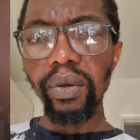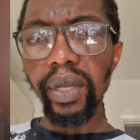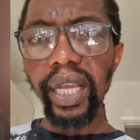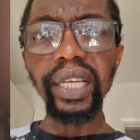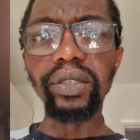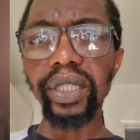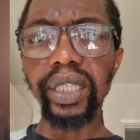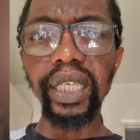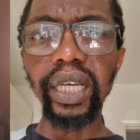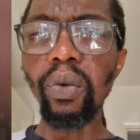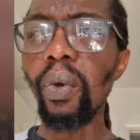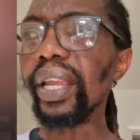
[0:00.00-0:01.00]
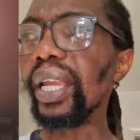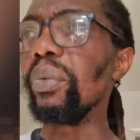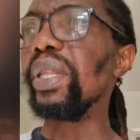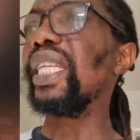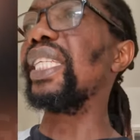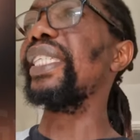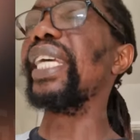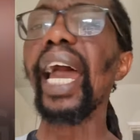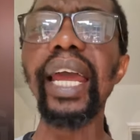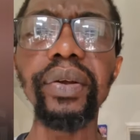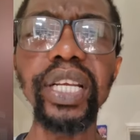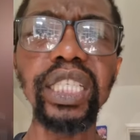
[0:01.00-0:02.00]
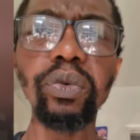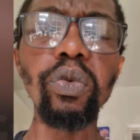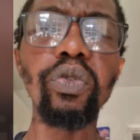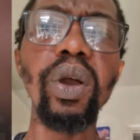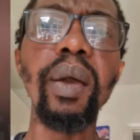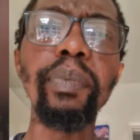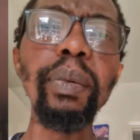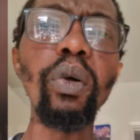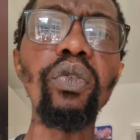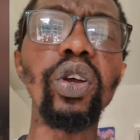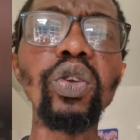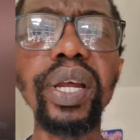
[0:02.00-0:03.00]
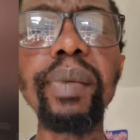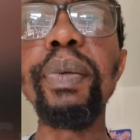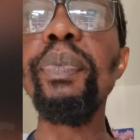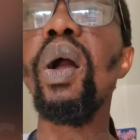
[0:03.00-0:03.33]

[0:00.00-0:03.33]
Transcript: interested in working with tyrants, people who've got no idea,